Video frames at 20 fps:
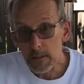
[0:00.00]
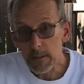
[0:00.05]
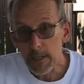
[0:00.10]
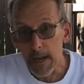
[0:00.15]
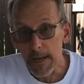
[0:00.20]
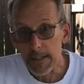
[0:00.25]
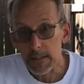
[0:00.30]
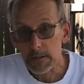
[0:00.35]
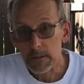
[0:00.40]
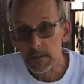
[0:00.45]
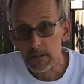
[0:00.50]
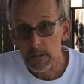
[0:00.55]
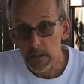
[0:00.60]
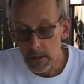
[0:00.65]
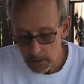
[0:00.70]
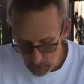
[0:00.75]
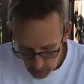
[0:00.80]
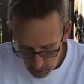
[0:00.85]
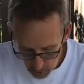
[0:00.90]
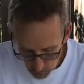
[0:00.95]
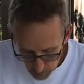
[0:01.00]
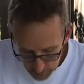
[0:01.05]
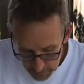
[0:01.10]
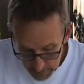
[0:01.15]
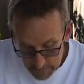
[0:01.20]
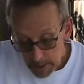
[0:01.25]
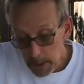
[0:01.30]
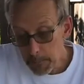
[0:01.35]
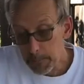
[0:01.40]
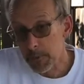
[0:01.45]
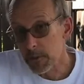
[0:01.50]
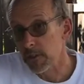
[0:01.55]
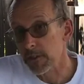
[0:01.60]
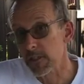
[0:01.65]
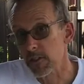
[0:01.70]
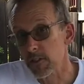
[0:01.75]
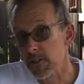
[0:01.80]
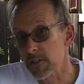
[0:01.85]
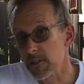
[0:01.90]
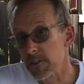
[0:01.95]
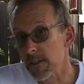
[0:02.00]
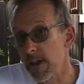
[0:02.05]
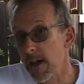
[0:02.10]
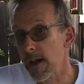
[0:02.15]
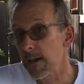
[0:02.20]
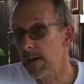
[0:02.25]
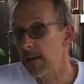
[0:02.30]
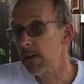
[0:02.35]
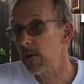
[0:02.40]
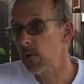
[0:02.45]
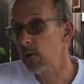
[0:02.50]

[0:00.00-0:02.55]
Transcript: guys. So what's typical here is not